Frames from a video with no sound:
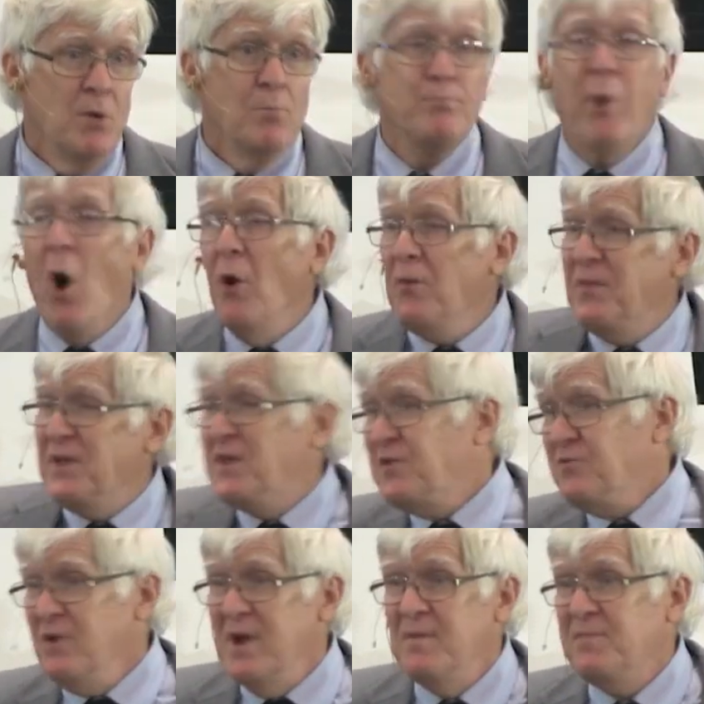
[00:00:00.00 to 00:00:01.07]
Both
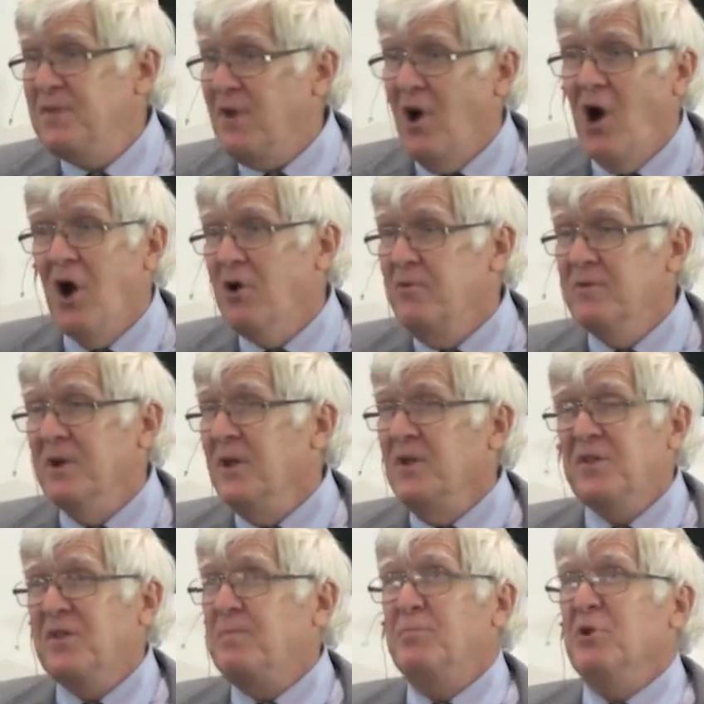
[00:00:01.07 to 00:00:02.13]
extremes are
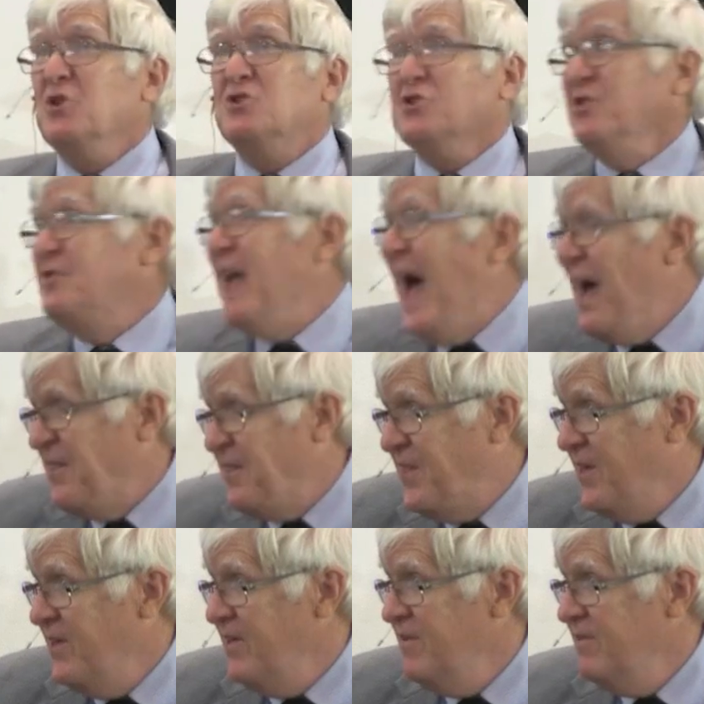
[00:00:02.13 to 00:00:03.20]
spiritual death